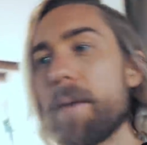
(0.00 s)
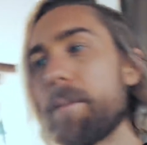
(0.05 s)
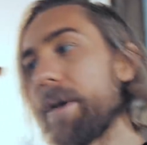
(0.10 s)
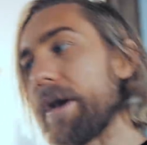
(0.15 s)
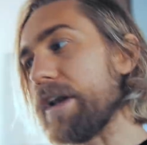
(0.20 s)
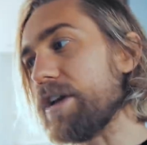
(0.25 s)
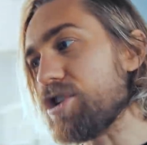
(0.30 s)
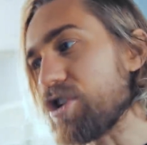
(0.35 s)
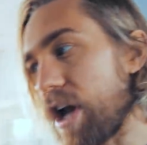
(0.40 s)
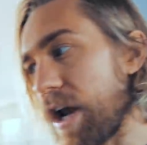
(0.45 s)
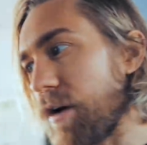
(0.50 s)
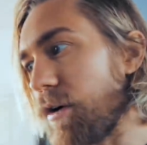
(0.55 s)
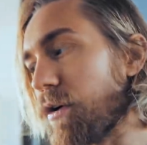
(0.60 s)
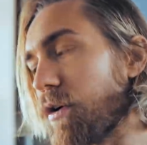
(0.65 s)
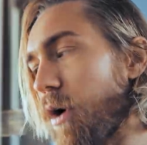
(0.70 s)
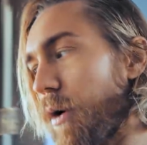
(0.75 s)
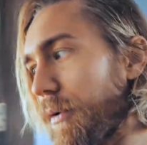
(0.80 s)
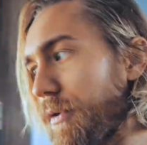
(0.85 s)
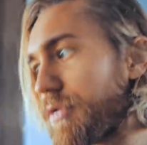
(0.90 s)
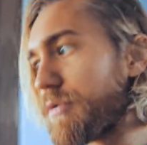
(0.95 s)
But in general,
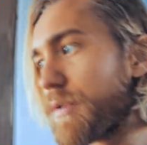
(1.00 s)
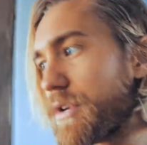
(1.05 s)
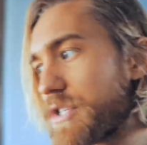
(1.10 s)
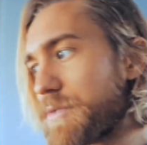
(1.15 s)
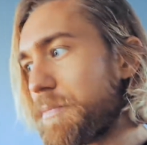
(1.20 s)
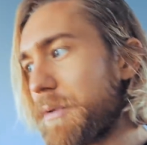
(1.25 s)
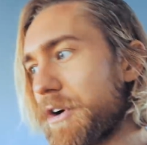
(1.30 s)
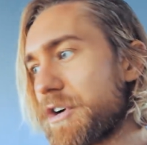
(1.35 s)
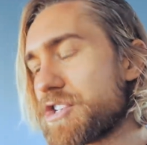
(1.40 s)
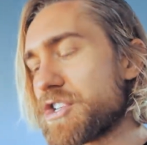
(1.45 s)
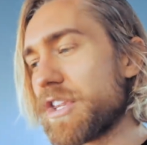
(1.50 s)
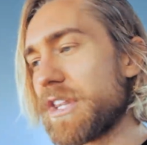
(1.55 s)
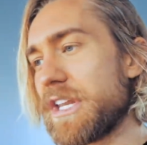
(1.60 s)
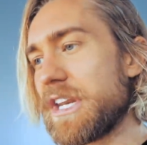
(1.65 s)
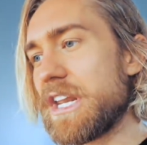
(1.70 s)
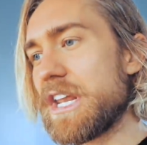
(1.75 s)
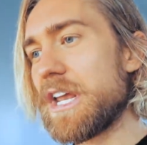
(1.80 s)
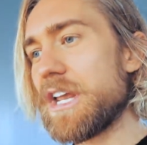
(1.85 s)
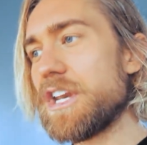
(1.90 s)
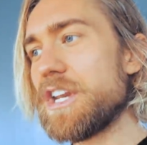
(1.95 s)
going through a spiritual
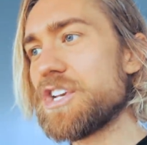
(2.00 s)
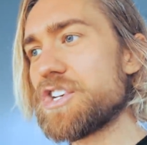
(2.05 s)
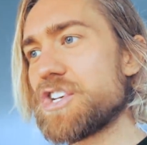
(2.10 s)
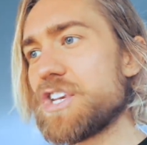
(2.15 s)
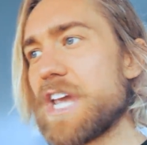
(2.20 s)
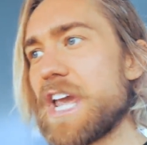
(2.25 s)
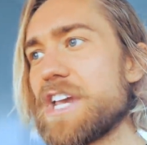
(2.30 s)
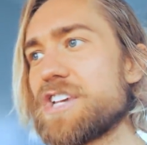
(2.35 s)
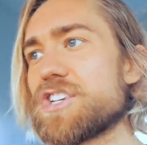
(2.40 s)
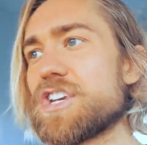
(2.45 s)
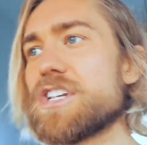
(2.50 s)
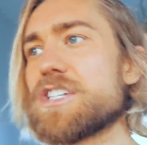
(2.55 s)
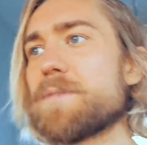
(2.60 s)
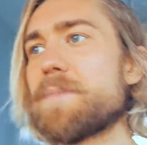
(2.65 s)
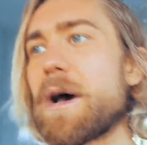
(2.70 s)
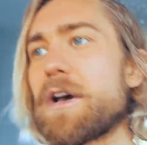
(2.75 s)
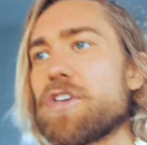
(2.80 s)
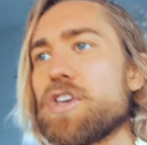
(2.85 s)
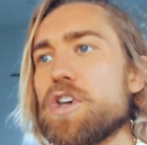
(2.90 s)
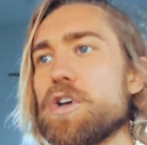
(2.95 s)
initiation is
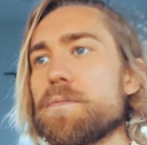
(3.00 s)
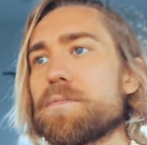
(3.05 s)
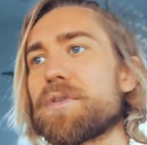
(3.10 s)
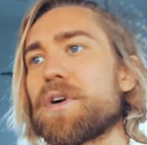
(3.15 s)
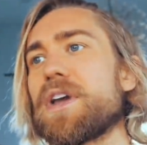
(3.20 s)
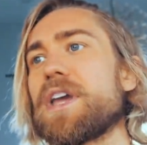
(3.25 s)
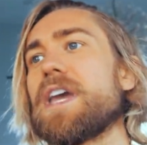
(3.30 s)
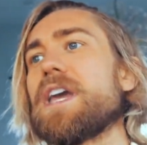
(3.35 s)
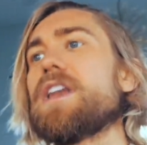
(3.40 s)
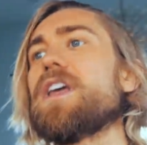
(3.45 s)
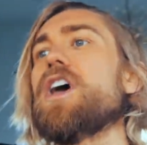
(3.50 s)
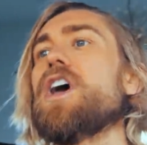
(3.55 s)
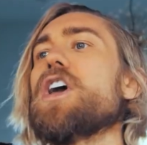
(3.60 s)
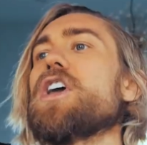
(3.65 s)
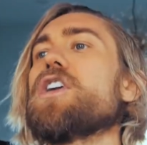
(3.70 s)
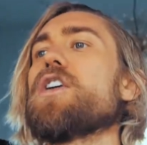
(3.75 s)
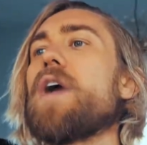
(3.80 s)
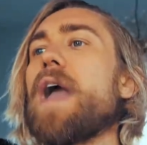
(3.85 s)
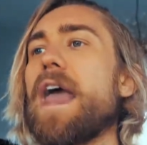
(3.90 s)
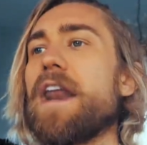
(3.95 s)
about you bringing
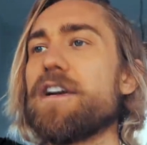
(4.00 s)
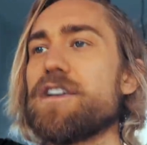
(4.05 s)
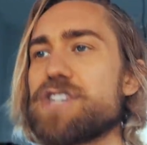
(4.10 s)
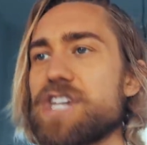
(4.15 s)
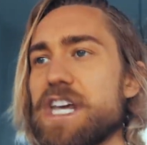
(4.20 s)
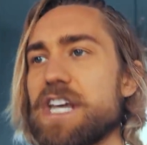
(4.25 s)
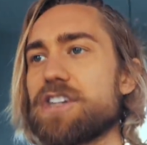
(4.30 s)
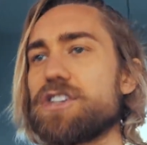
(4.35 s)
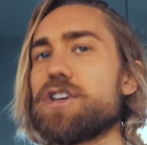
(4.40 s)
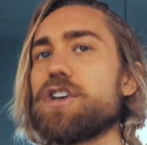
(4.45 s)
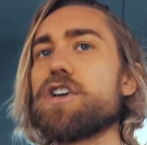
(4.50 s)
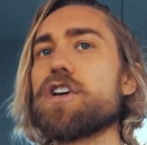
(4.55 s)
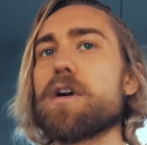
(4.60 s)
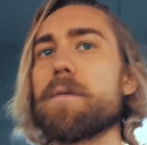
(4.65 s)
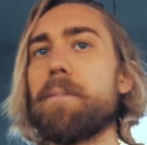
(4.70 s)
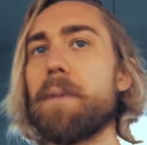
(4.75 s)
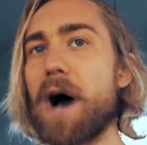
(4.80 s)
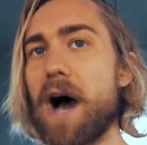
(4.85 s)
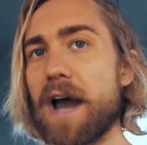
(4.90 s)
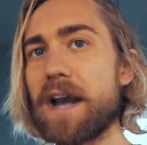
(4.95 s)
your energy into
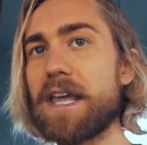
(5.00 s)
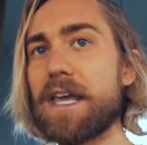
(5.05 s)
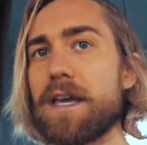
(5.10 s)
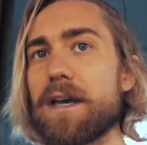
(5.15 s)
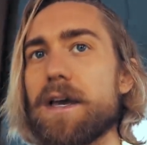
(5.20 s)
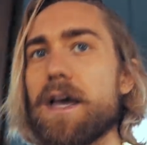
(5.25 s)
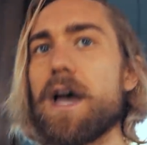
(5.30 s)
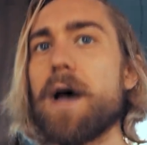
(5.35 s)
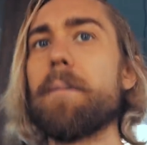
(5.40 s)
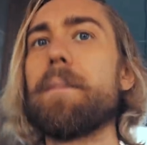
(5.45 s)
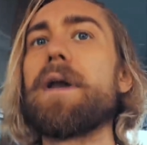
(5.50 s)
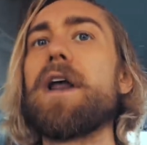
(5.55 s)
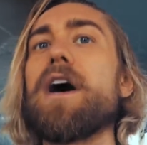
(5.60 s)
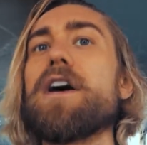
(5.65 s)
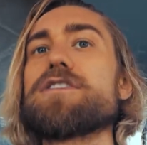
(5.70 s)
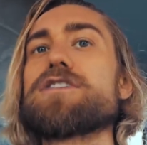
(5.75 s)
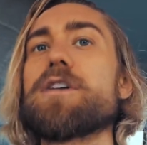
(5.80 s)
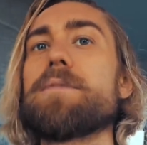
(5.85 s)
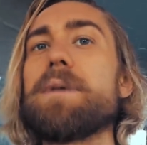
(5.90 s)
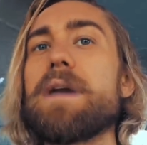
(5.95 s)
your body, but
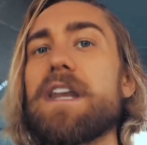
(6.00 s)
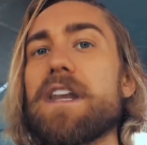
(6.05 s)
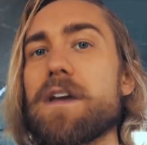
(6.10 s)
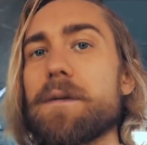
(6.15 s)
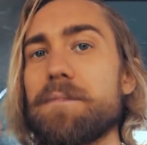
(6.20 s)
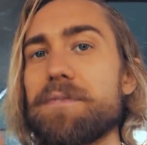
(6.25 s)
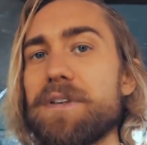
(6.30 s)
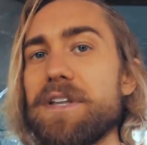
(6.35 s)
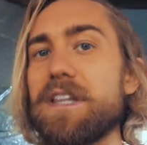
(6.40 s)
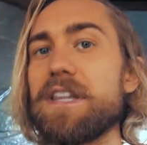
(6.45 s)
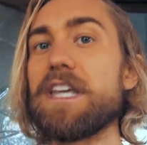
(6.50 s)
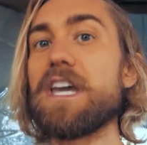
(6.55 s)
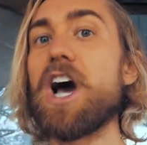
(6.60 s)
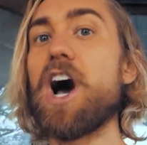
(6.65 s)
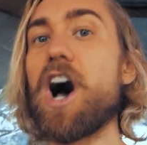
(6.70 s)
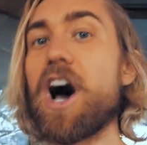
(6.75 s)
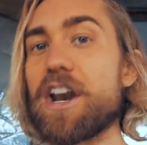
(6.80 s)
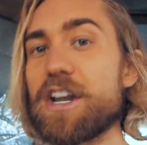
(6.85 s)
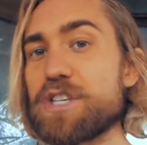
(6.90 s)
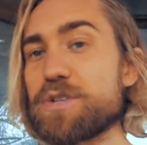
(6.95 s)
also being completely
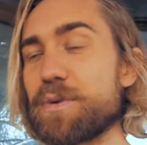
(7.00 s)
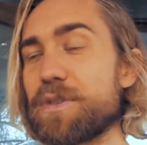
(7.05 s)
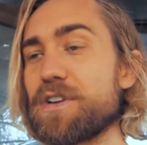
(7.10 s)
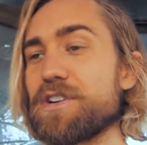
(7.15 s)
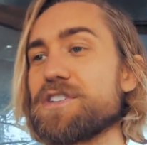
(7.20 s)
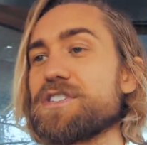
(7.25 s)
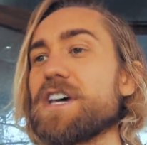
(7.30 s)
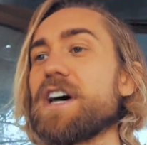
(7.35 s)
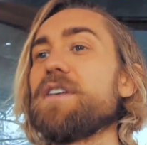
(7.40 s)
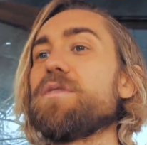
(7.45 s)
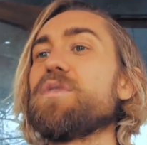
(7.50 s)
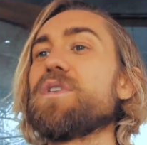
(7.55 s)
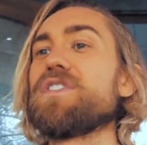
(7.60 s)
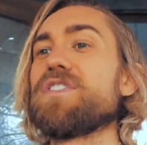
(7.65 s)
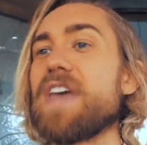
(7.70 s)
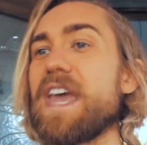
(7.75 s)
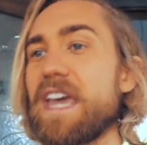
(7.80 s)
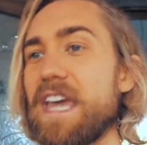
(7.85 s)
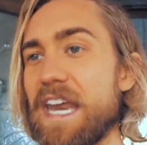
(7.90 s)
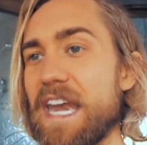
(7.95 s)
honest with yourself
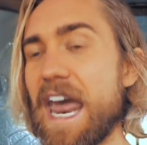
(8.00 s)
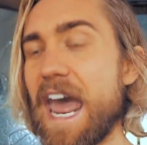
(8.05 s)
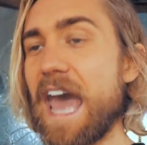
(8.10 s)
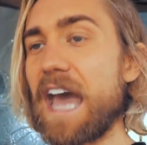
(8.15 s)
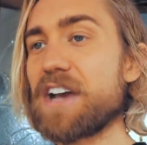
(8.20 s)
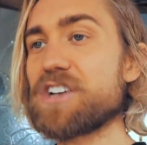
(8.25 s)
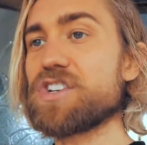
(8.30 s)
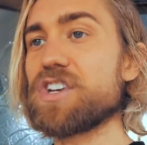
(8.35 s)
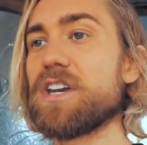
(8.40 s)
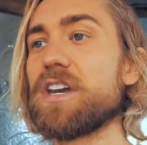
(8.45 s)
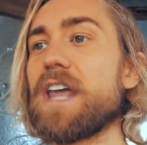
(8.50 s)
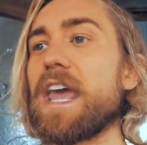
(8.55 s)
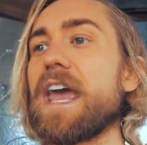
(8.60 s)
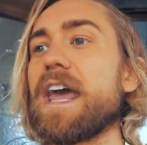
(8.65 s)
with taking action.